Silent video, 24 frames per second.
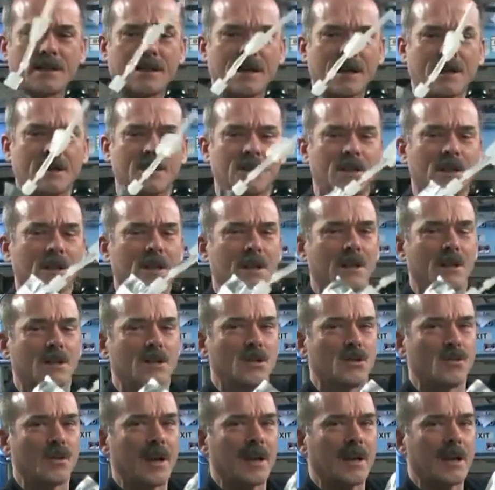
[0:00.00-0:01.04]
This has
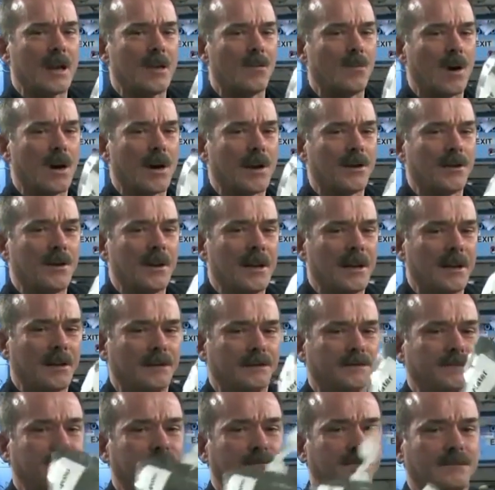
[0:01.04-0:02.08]
drinking water in
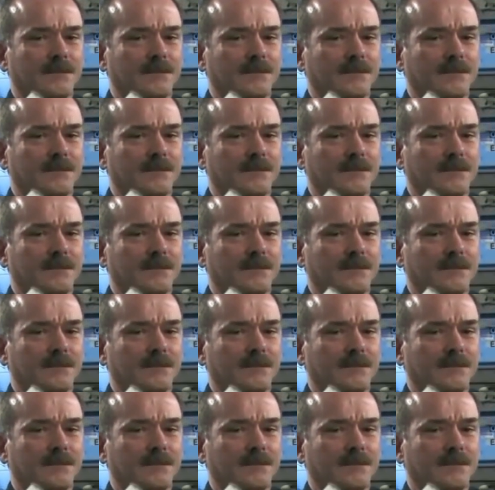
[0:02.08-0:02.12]
it.